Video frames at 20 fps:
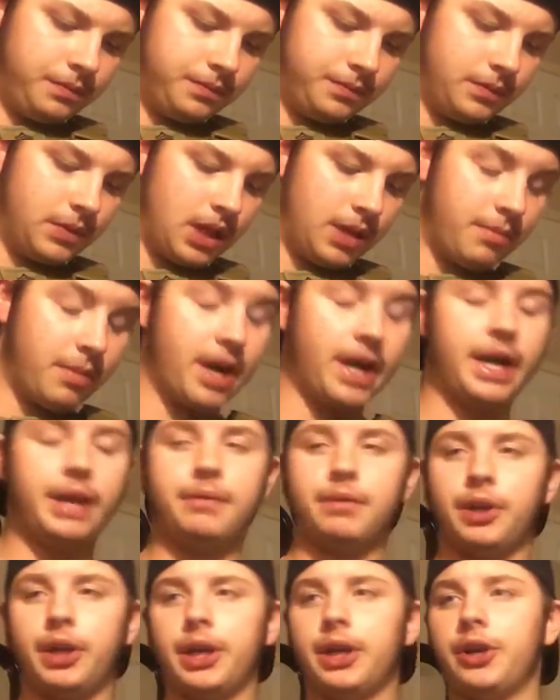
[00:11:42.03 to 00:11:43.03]
I might
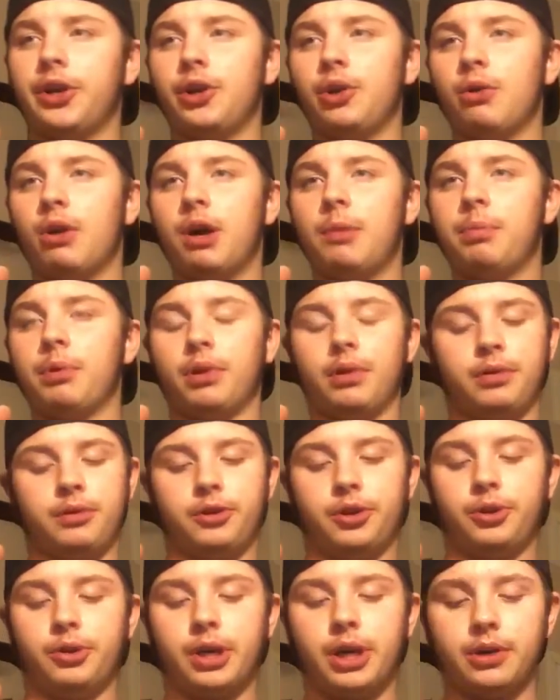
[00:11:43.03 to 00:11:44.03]
even get a new upper,
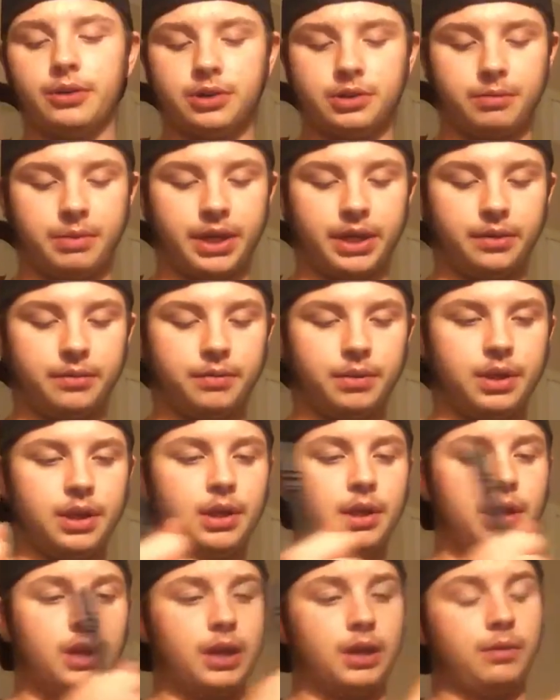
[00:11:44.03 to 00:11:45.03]
who knows. I mean,
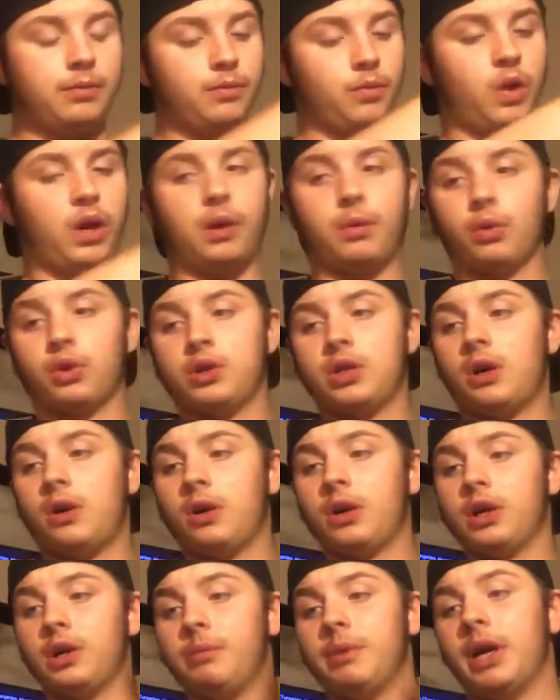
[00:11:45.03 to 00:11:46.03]
while we're
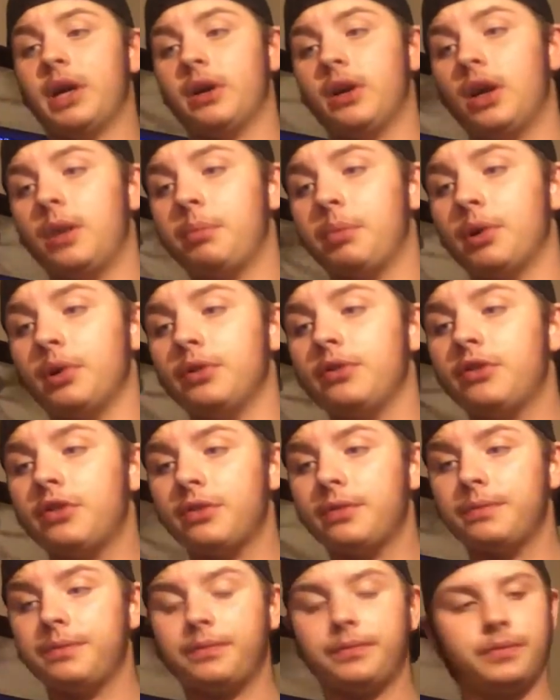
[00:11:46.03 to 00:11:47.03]
talking about uppers,
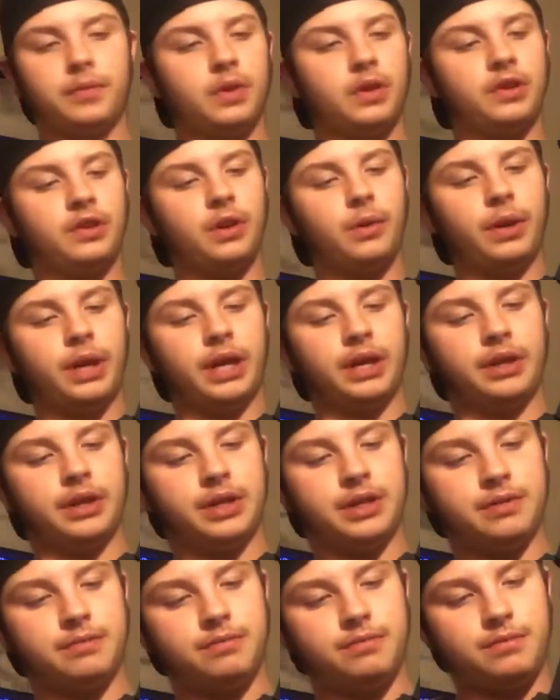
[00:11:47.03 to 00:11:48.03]
let's go ahead and
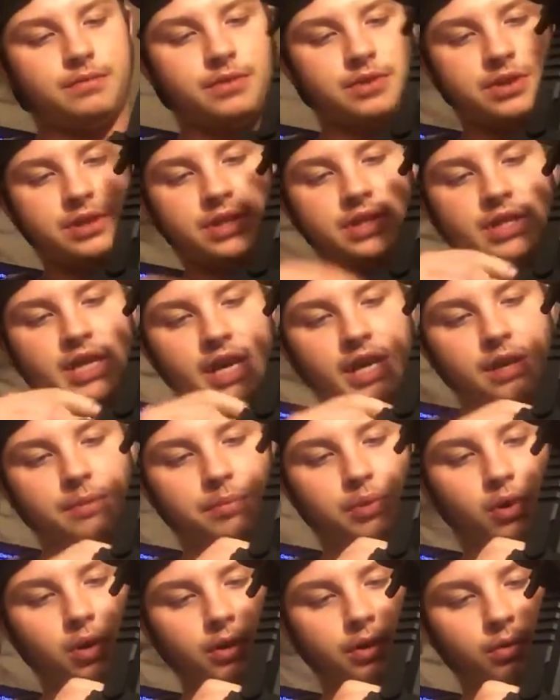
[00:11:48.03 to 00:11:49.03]
take
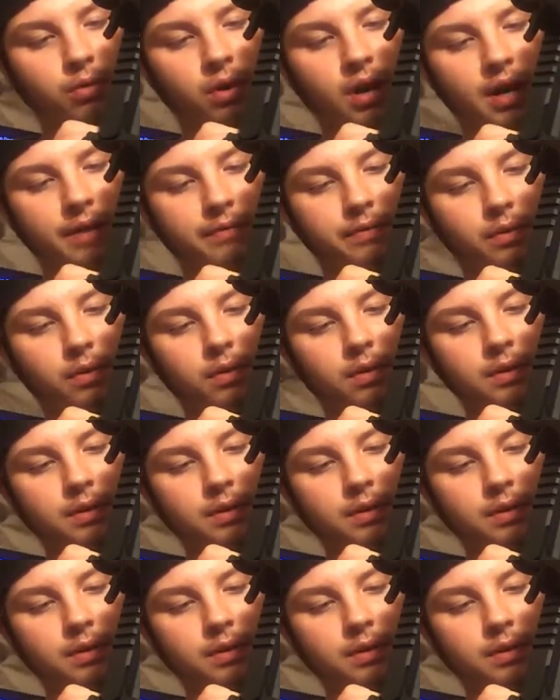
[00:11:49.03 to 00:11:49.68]
apart the rifle.